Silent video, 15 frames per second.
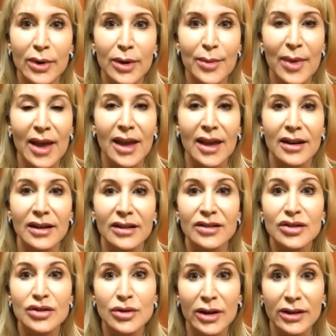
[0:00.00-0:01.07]
made a
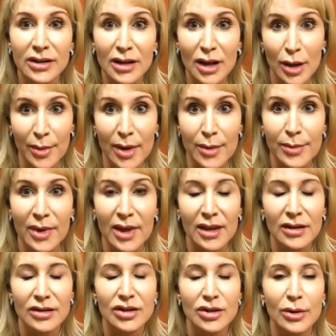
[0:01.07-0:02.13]
strict
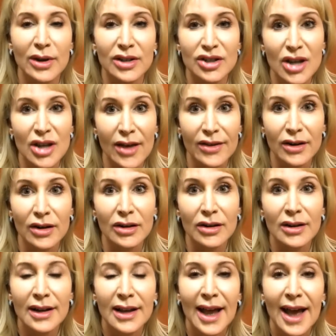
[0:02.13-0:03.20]
commitment to each other